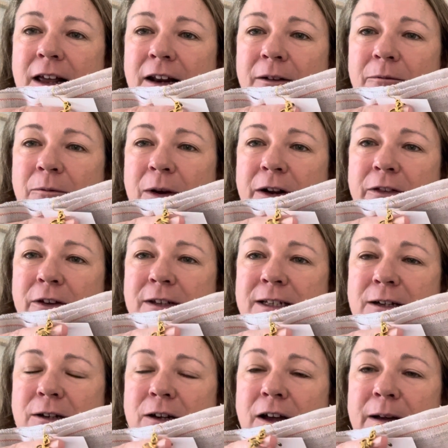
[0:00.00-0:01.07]
one of those
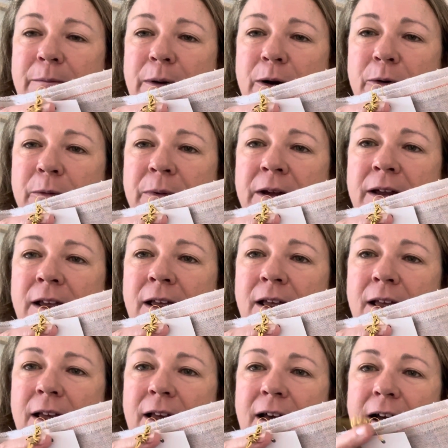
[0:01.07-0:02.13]
little light bulb
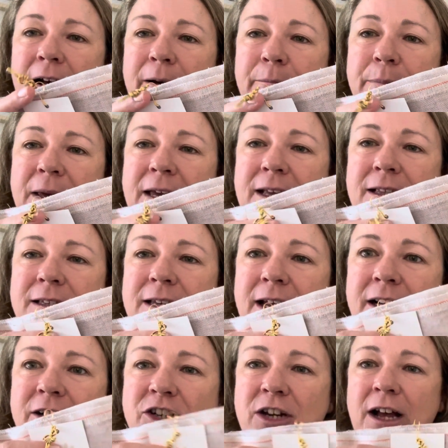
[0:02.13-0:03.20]
pins
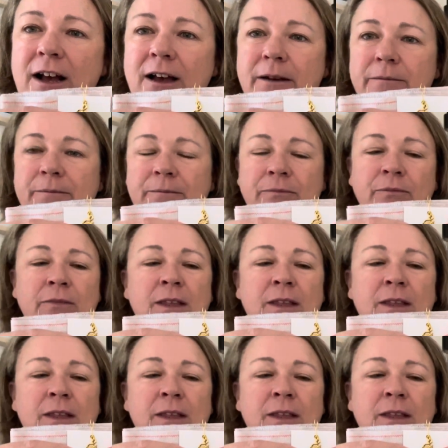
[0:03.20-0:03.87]
and a charm.